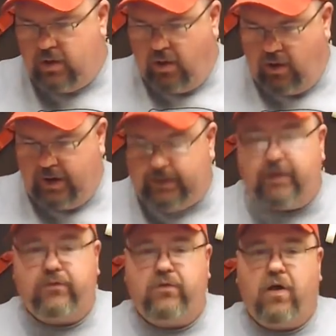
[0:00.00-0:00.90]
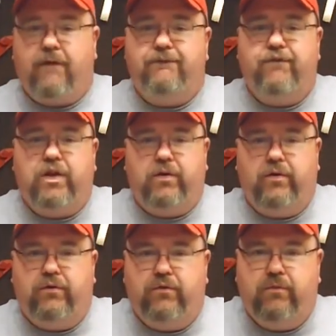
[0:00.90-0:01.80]
All right, let's talk
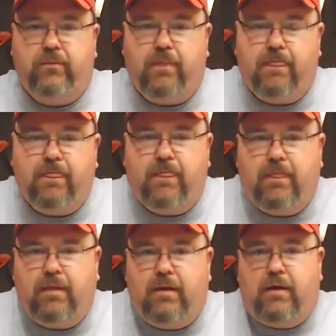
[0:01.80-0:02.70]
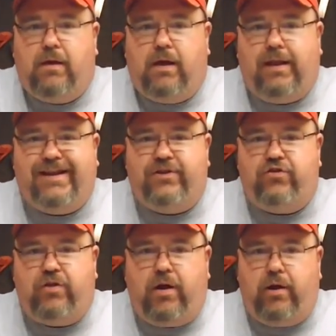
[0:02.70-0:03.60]
fillers. I like
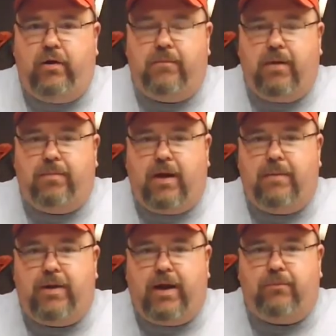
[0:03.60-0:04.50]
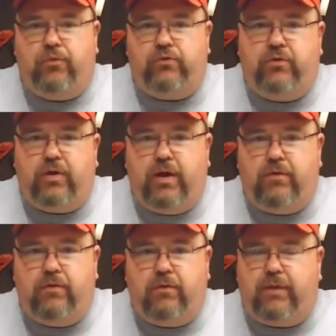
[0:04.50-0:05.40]
cherry in my pie, but apple's okay
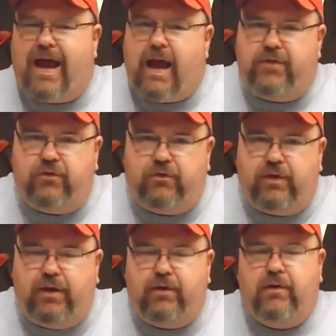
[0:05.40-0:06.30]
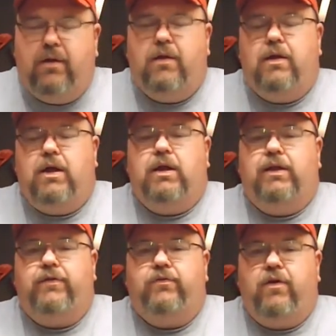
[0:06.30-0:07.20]
too. Nah, just kidding.
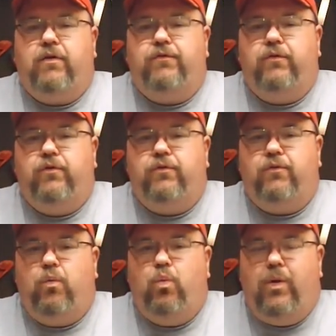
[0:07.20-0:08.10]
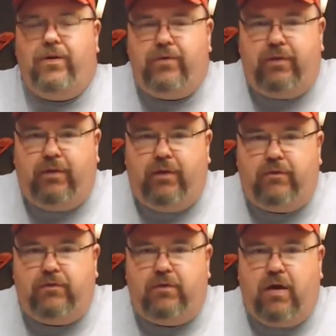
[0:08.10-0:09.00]
Let's talk fillers for welding
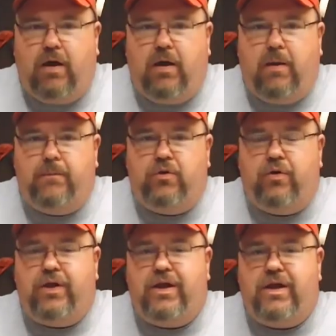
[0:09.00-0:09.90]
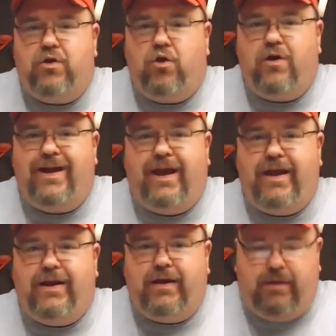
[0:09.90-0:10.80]
this. Um, your
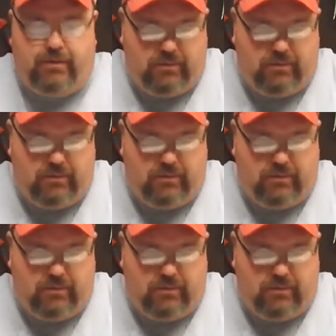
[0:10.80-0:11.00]
ER80